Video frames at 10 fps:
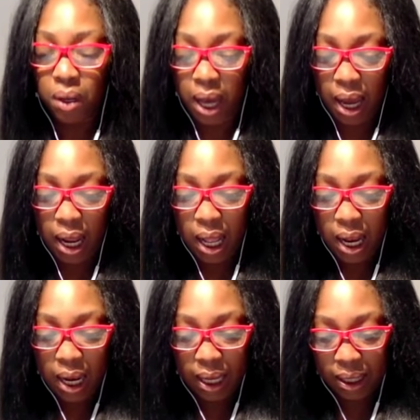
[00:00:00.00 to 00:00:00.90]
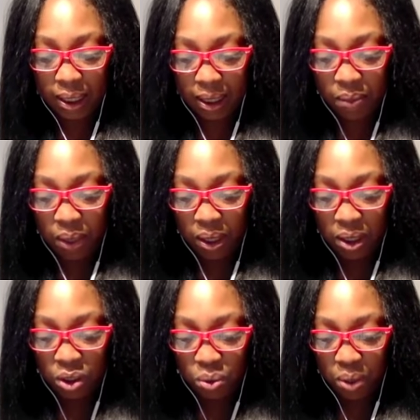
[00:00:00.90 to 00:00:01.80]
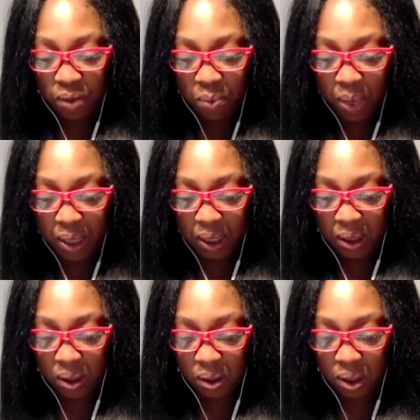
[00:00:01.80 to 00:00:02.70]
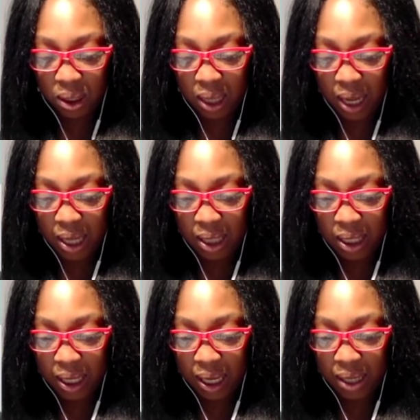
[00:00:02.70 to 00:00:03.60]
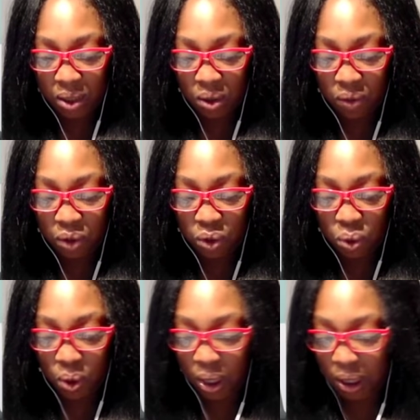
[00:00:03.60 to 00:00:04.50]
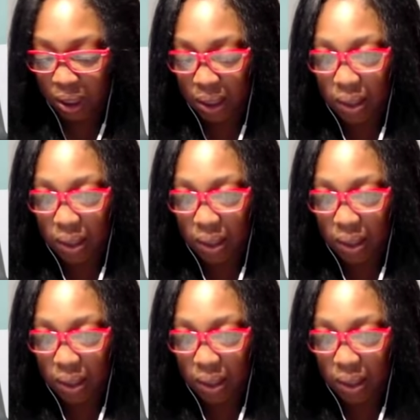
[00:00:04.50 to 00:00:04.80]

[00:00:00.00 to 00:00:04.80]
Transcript: Okay, let's see what is the Three of Pentacles and the Knight of Swords.